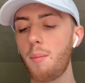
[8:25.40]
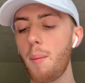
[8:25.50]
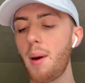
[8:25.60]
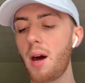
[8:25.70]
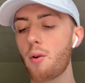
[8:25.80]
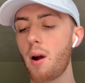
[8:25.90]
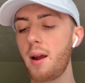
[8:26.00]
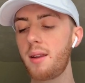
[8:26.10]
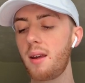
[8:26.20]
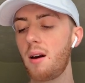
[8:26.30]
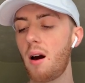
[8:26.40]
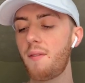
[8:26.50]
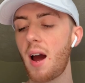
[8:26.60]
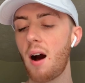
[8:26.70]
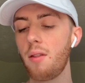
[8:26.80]
a better idea of
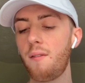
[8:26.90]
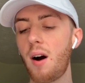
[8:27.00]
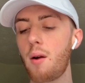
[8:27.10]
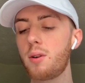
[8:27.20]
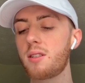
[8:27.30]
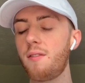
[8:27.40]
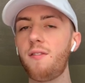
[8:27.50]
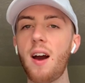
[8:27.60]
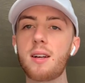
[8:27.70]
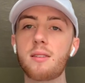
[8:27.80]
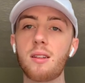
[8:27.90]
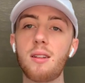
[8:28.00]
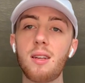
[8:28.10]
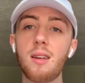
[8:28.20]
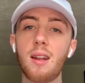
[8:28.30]
how the virus affects the
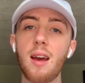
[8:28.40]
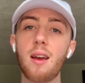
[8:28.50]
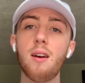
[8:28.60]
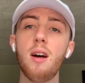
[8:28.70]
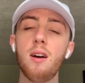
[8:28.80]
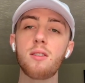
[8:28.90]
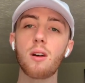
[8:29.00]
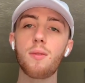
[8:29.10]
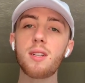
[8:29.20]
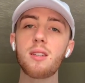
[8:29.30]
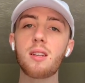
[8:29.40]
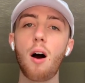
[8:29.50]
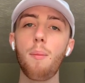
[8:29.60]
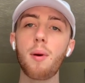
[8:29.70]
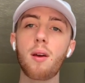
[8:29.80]
DNA. So this is
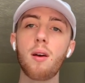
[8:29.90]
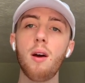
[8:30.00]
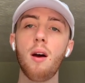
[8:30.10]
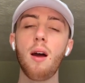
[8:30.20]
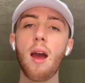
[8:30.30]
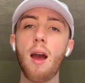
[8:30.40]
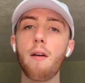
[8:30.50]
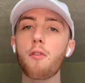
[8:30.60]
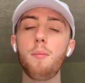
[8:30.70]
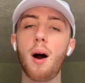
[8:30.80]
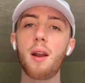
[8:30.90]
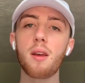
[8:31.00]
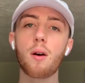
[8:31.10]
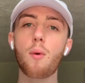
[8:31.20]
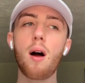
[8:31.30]
helping
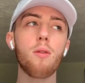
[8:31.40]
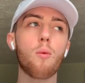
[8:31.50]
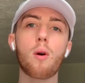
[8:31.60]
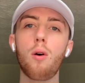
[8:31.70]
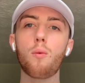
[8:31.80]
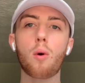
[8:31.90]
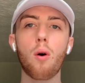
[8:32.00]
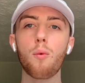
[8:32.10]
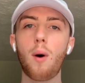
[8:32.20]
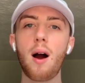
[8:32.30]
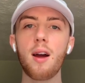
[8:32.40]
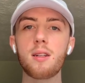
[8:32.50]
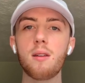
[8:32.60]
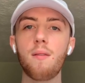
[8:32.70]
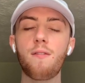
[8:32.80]
everybody around the world, worldwide,
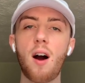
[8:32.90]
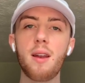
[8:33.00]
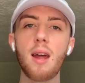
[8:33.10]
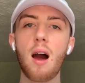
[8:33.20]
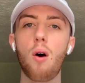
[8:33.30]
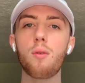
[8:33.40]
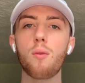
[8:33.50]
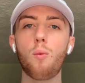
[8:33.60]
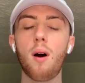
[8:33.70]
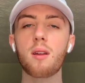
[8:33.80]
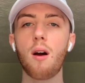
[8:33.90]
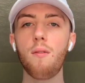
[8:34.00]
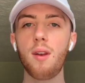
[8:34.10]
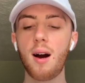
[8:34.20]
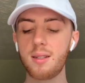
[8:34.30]
find out what
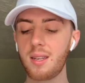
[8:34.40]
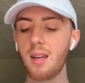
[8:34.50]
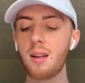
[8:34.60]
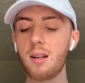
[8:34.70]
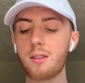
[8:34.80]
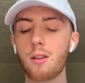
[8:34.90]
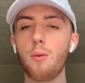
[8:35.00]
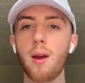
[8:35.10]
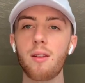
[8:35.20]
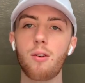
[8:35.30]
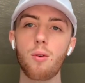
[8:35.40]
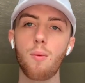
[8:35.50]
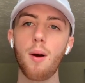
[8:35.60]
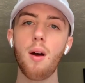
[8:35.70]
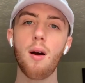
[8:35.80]
COVID-19 is doing
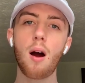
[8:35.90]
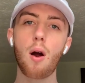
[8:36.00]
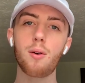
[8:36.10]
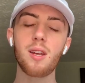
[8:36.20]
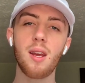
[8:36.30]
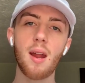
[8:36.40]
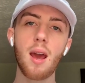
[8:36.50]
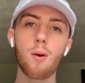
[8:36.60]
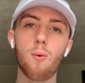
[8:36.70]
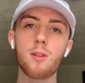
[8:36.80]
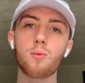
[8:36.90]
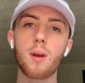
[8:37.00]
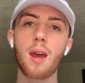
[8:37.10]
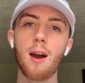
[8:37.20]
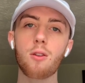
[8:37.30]
to our DNA once we
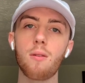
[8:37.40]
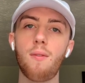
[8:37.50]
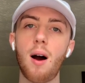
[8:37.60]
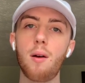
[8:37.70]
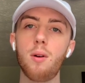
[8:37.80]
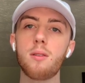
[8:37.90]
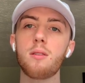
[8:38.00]
catch the virus.